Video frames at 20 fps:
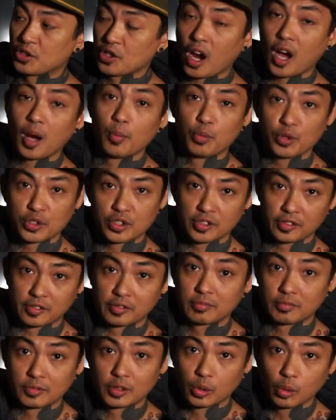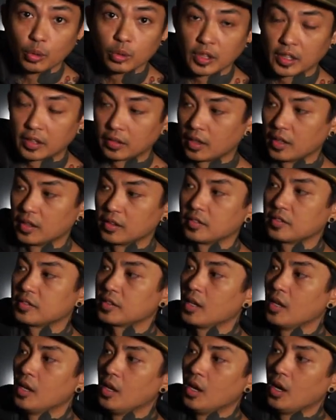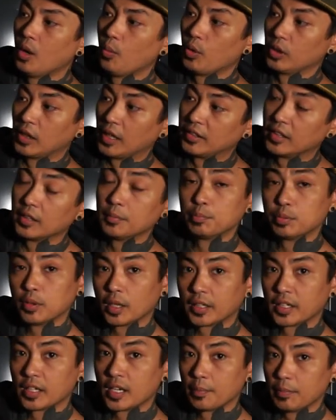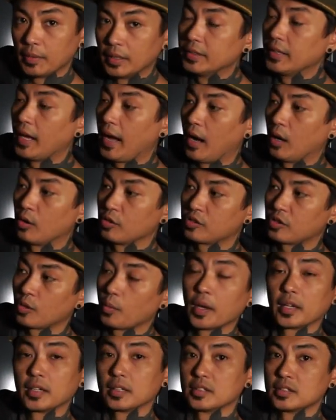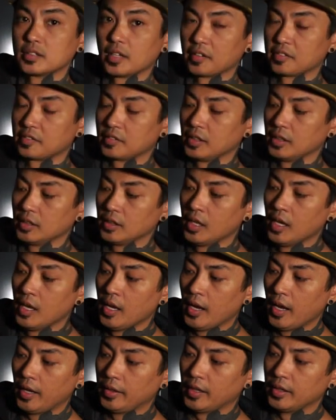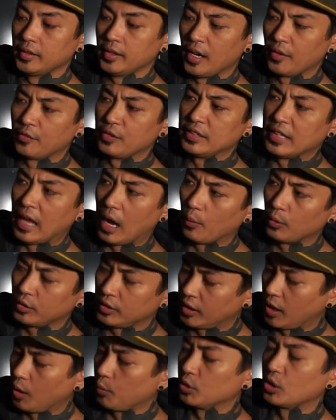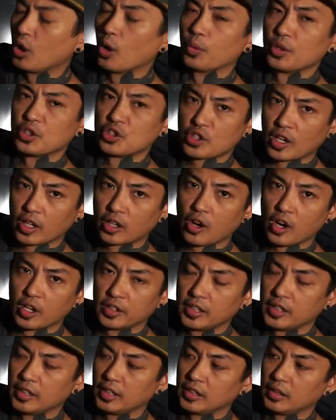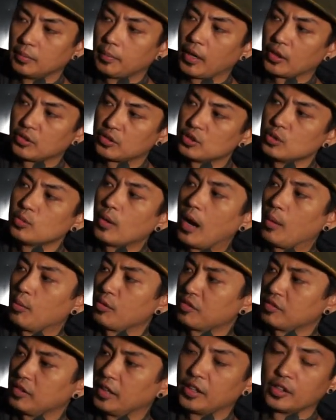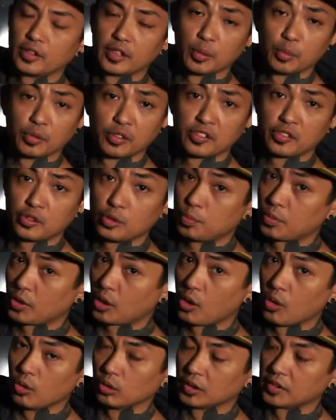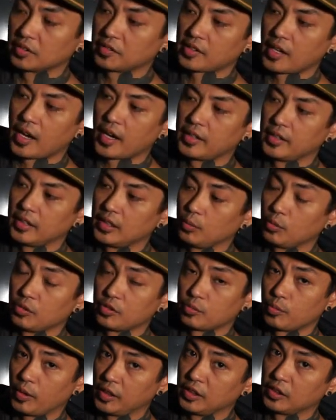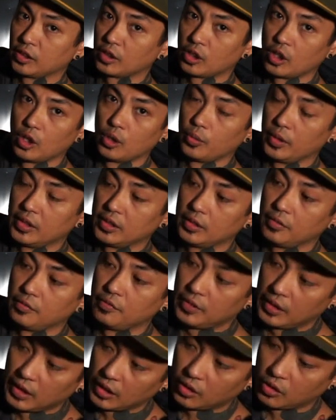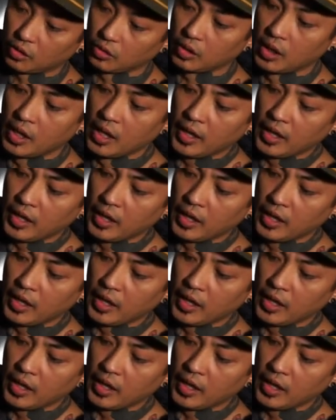job, which is cooling things, well, I did plug it up in the house so I can test it. And then every now and then I would go and check on it. And about two hours later, it was super cold inside and it was ready to go in the vehicle.